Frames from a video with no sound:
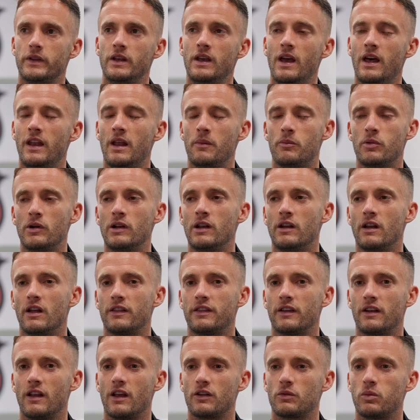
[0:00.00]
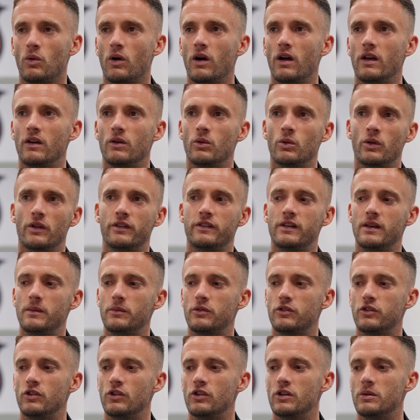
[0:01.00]
Yeah, they're brilliant. I think that's why all the
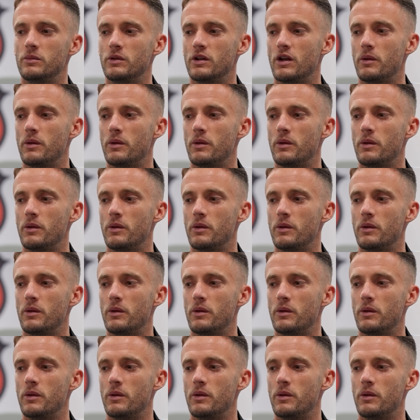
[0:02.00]
teams do them.